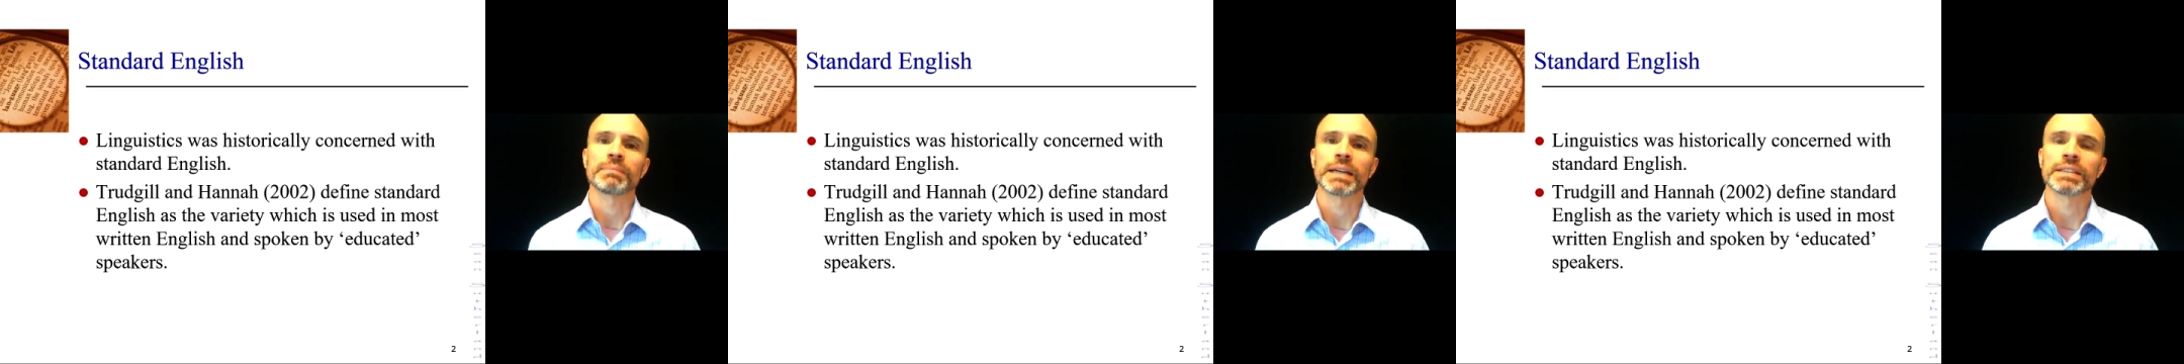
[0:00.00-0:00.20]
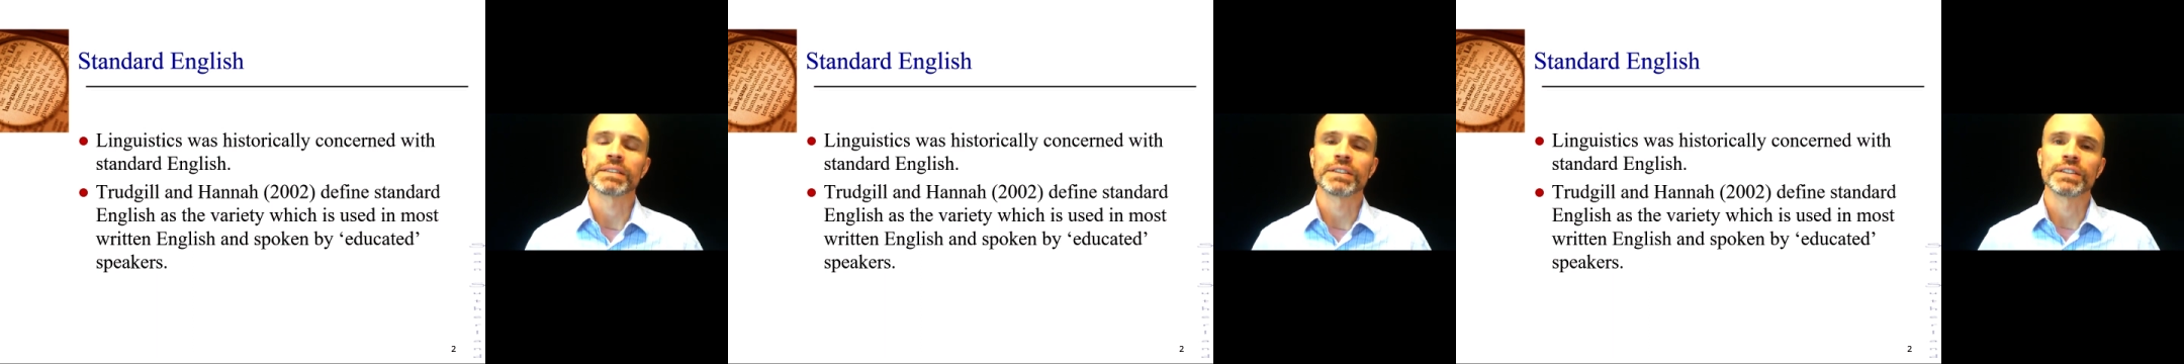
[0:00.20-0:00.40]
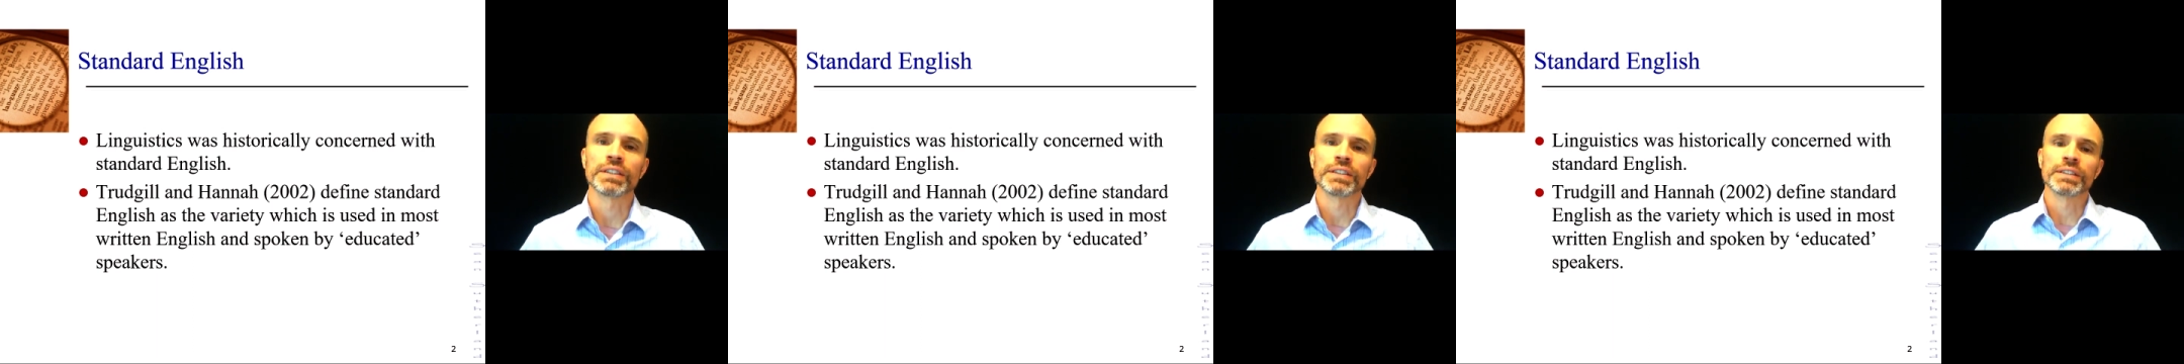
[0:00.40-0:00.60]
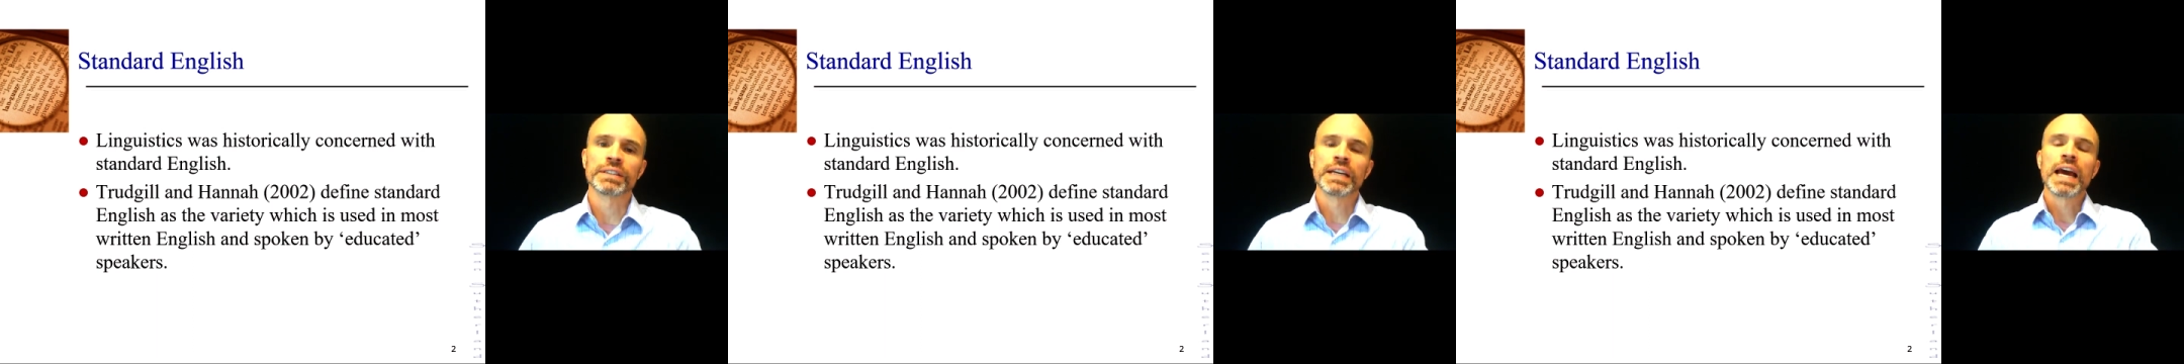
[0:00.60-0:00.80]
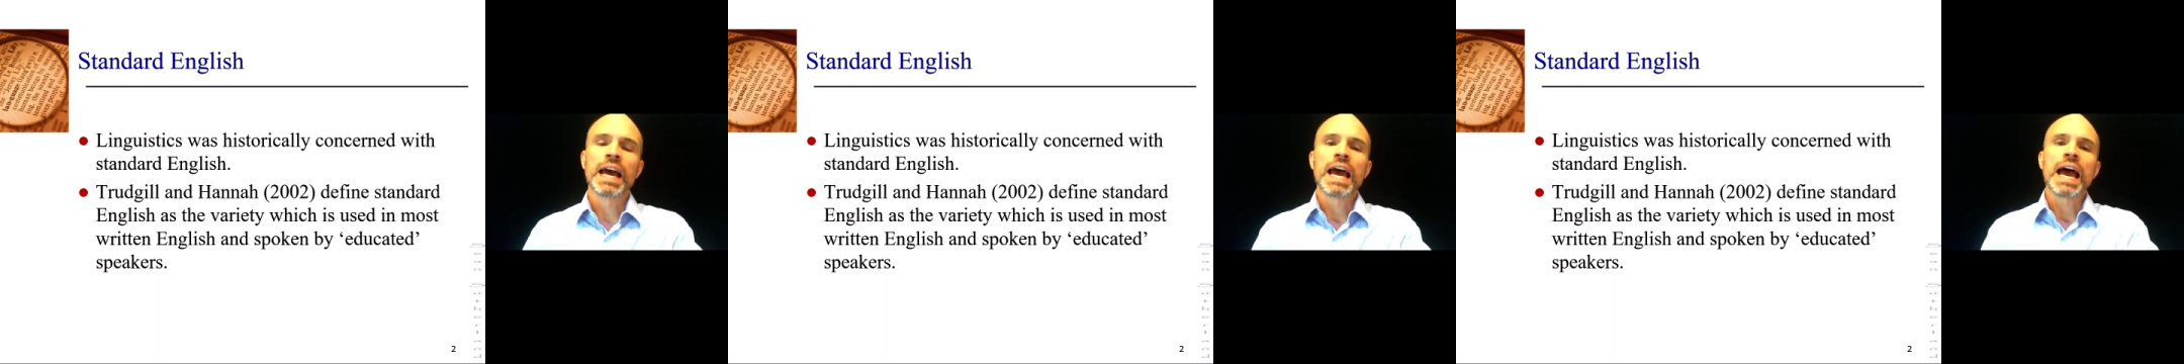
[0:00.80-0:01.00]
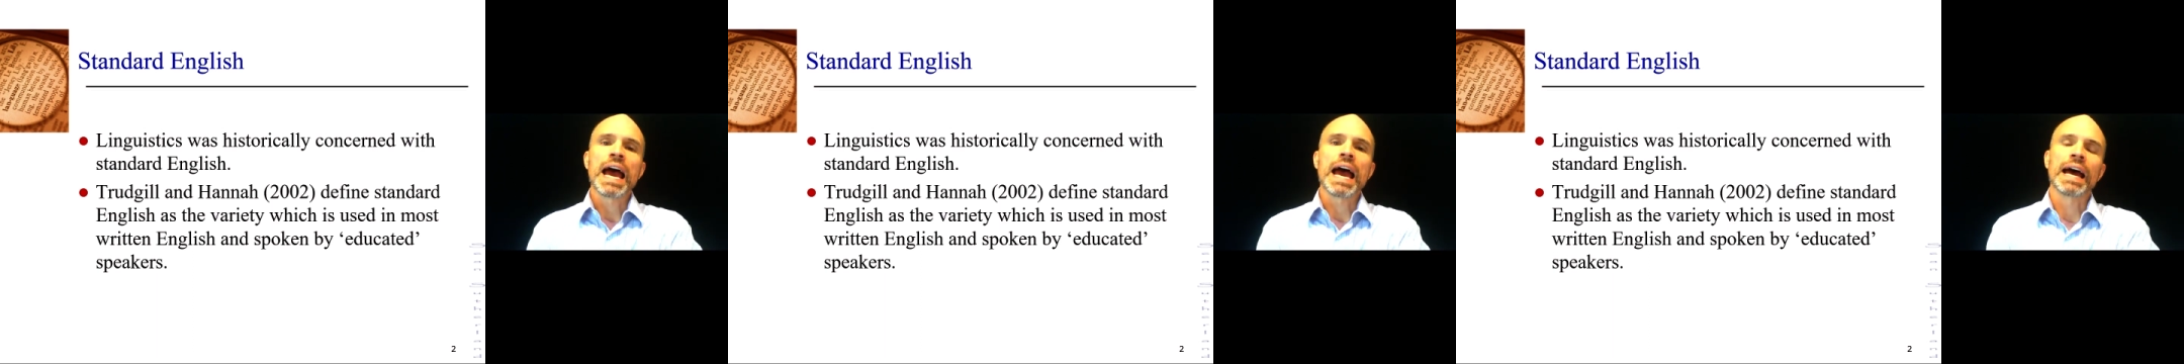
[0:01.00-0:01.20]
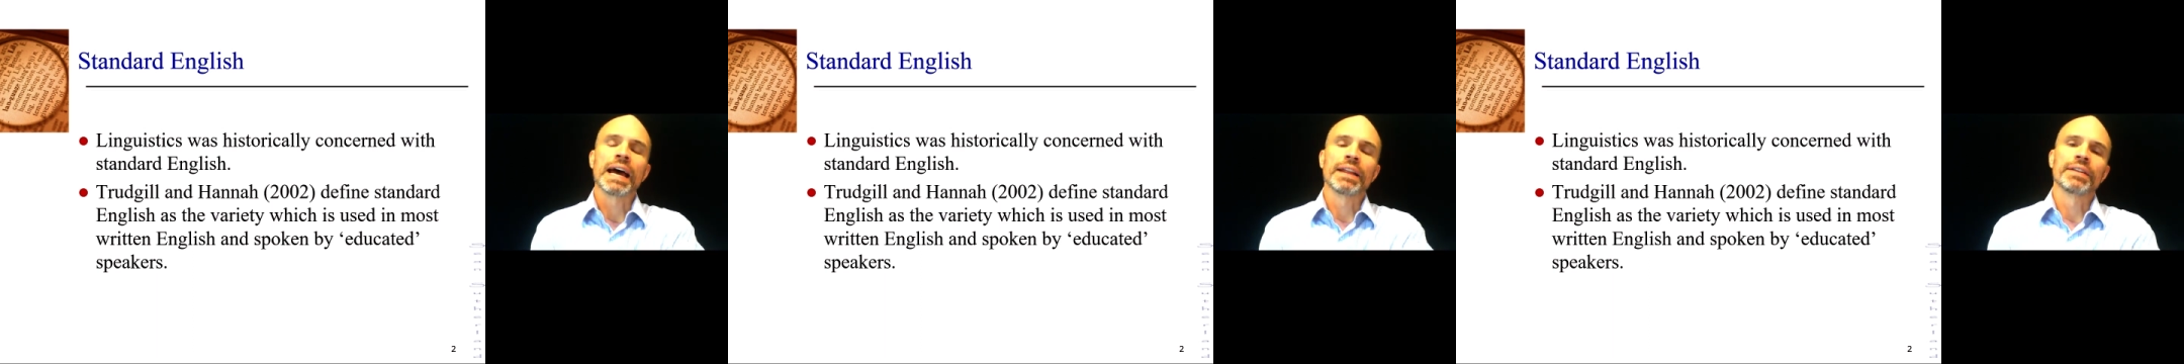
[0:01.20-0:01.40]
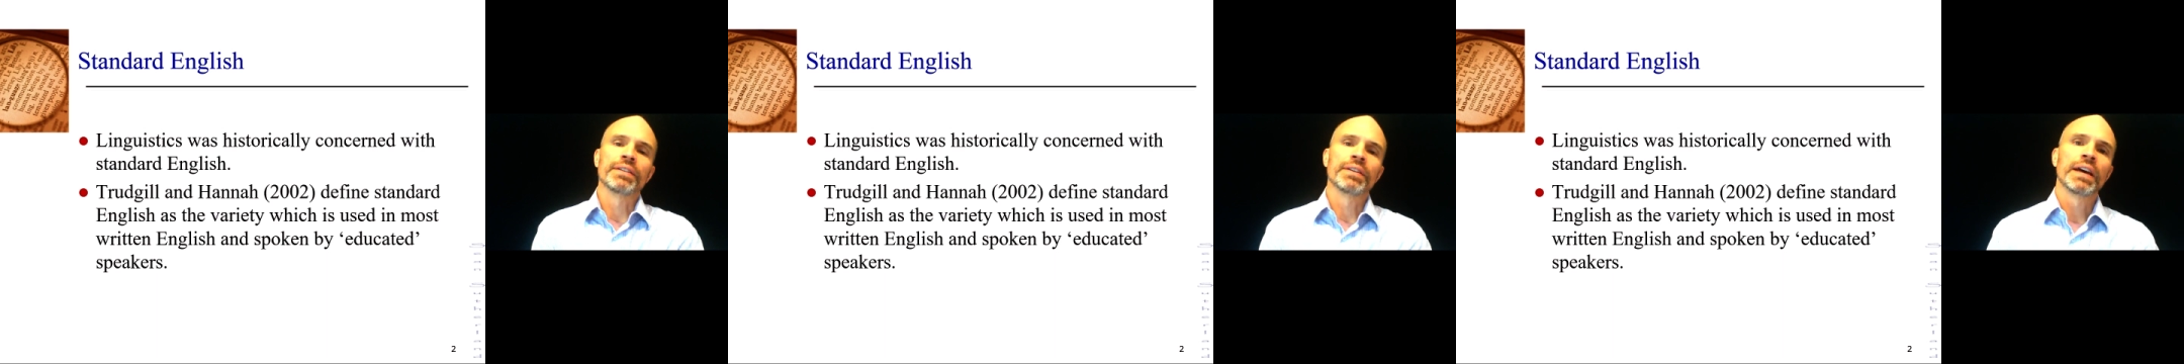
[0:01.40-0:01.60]
messages
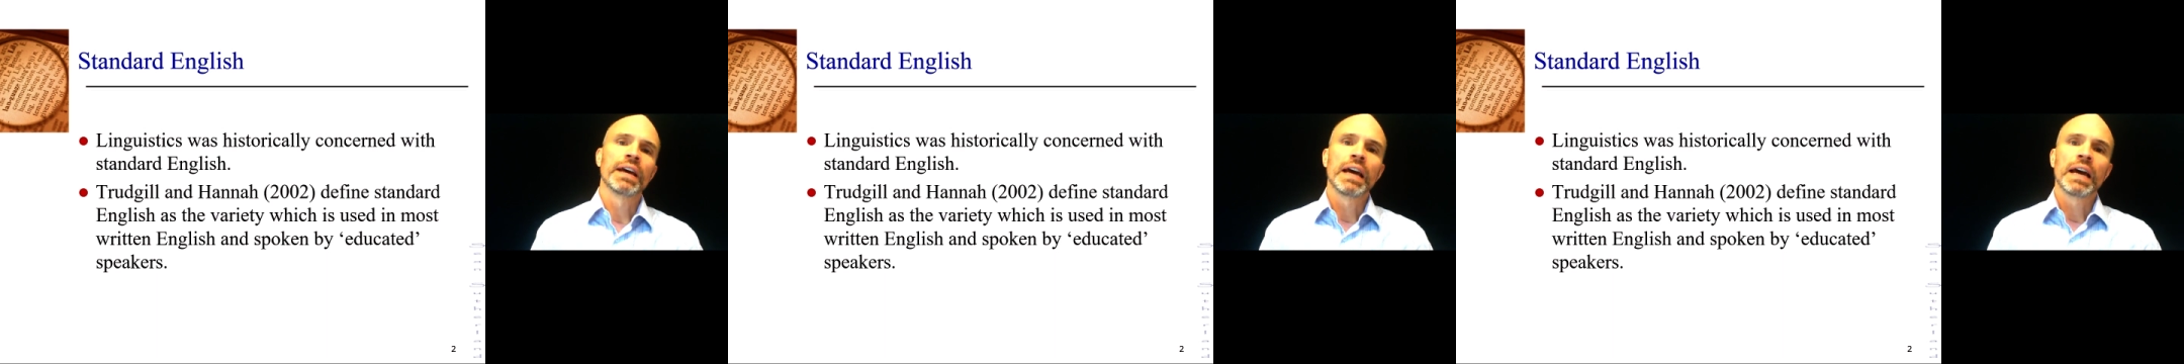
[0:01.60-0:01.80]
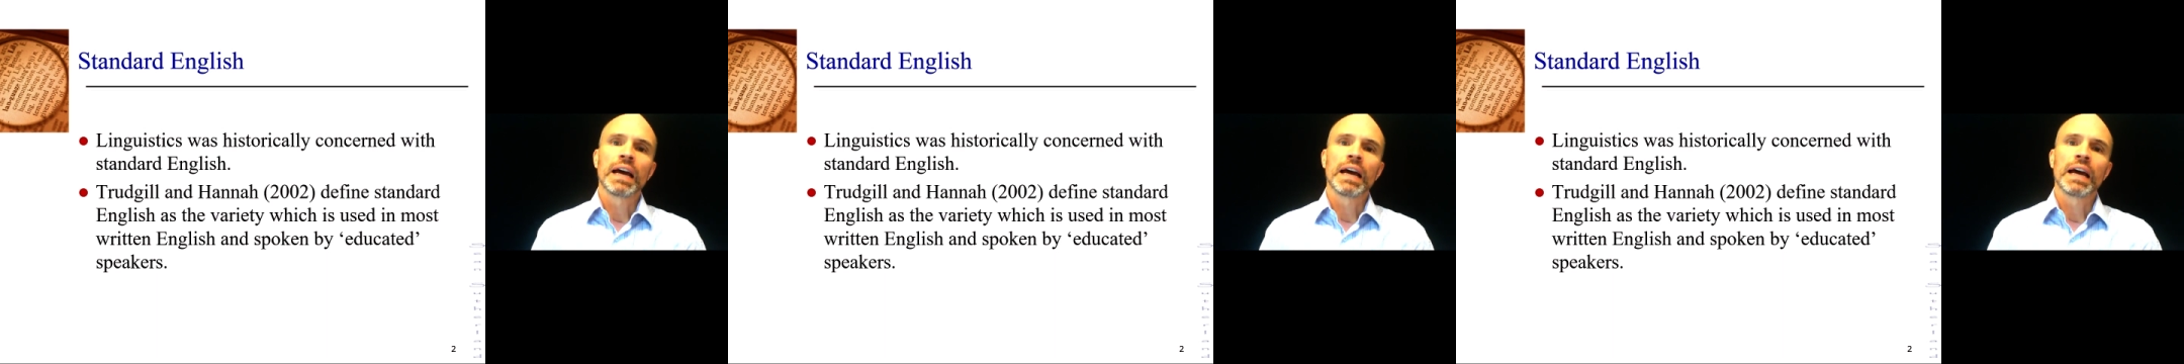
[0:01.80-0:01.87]
and